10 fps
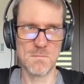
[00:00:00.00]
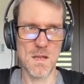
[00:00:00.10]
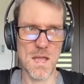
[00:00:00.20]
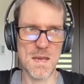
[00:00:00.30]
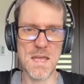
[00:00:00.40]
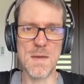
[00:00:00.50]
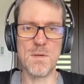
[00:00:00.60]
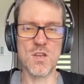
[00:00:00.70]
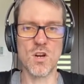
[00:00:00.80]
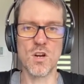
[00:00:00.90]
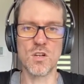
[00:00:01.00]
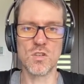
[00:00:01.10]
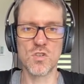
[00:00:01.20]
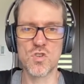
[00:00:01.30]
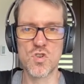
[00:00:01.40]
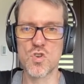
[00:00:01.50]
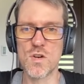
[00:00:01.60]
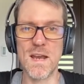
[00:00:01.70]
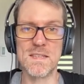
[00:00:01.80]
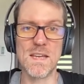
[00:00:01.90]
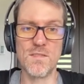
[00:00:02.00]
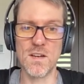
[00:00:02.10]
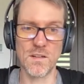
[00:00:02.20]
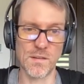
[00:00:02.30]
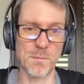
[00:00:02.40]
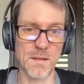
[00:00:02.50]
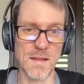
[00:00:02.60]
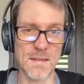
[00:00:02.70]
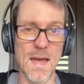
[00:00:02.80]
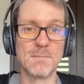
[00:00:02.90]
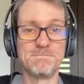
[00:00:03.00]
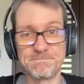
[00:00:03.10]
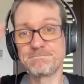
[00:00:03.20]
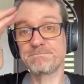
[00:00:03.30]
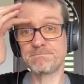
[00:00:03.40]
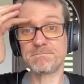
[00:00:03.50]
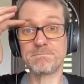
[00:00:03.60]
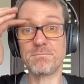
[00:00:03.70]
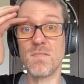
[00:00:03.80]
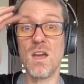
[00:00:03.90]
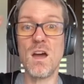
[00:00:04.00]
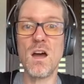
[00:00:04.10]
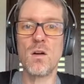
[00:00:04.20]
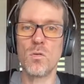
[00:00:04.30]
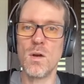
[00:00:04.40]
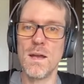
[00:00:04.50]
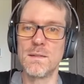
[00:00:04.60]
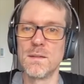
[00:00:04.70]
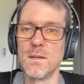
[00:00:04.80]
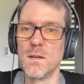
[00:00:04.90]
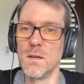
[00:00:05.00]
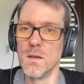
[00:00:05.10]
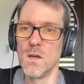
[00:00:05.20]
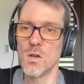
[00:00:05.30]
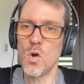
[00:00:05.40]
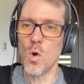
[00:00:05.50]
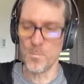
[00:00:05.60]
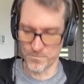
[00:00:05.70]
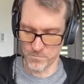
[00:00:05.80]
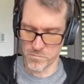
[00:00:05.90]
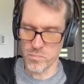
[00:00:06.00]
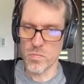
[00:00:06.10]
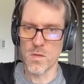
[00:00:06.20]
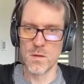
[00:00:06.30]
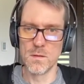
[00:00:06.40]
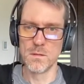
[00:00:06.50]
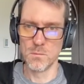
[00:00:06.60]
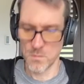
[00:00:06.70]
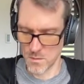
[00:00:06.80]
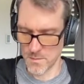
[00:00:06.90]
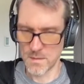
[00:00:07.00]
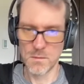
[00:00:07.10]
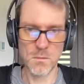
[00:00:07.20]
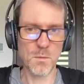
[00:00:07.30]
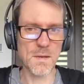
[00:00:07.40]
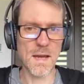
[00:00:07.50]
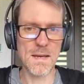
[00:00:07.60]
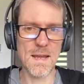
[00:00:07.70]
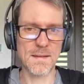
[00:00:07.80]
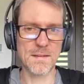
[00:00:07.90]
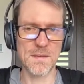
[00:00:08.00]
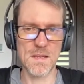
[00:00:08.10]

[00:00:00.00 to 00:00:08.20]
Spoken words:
inhibit your creativity or something like that. All right, cool. What do we got next on the